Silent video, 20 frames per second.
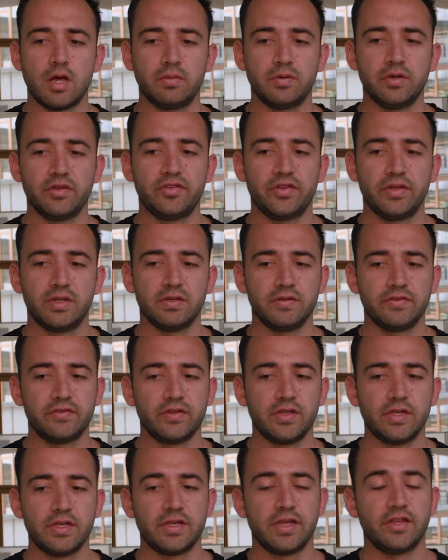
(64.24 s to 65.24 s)
ourselves
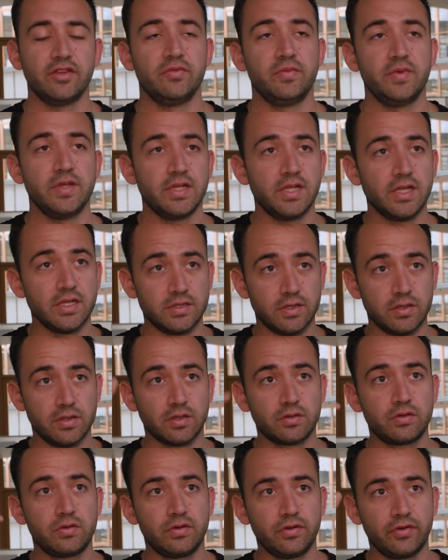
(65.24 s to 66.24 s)
as being like the
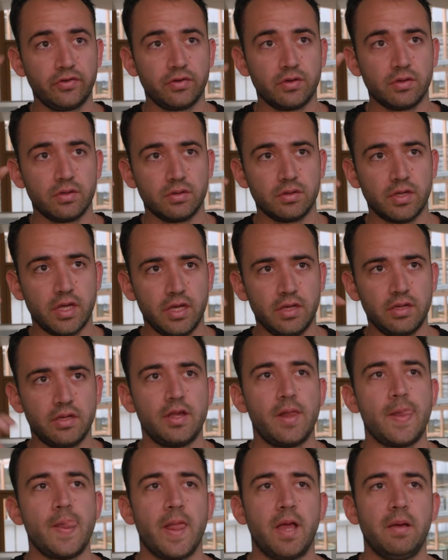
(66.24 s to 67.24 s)
doctors, okay,
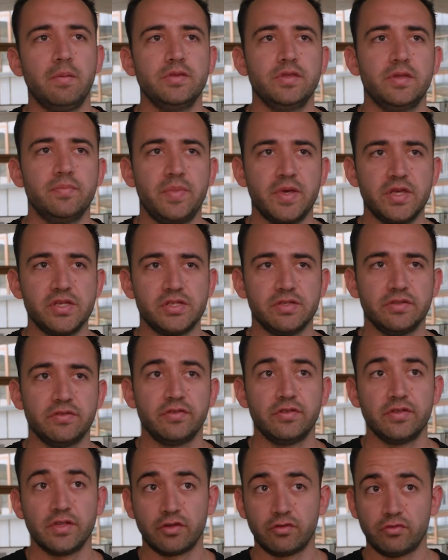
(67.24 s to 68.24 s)
having the patients
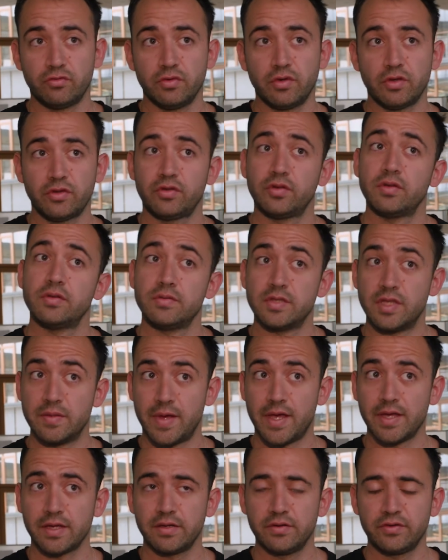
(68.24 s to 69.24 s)
next to us, the
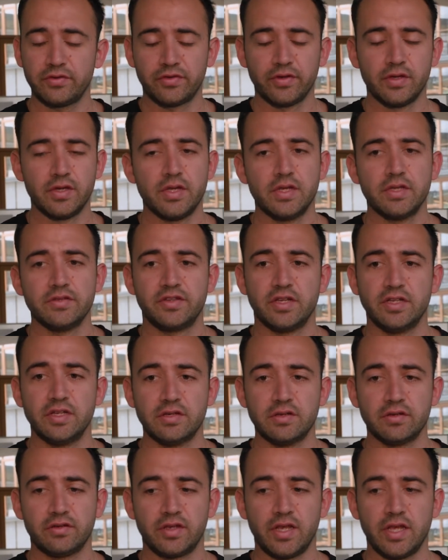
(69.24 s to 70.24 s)
bankers,
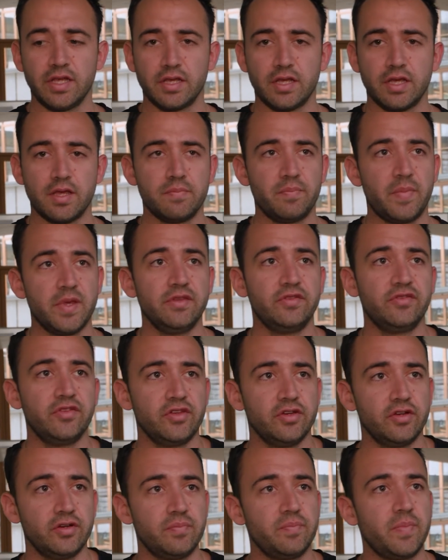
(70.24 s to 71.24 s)
telling us like pains
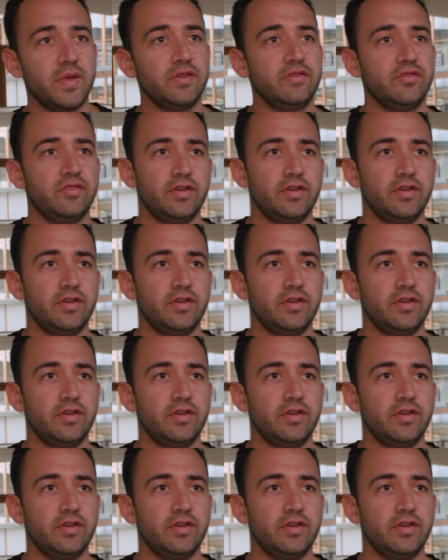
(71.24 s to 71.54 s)
here, pains